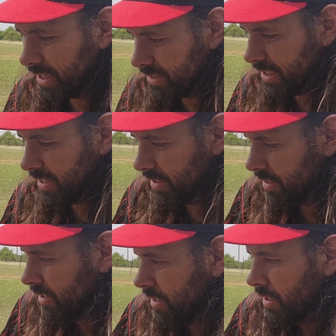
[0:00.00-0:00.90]
I did.
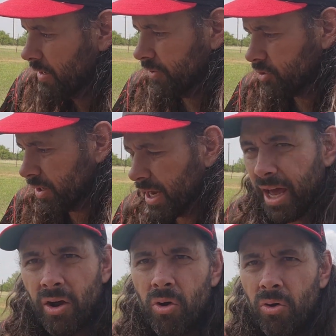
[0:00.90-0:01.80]
Eventually I
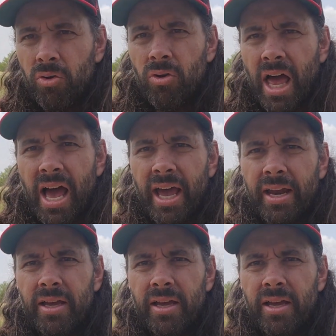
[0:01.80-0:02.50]
got a whole new line.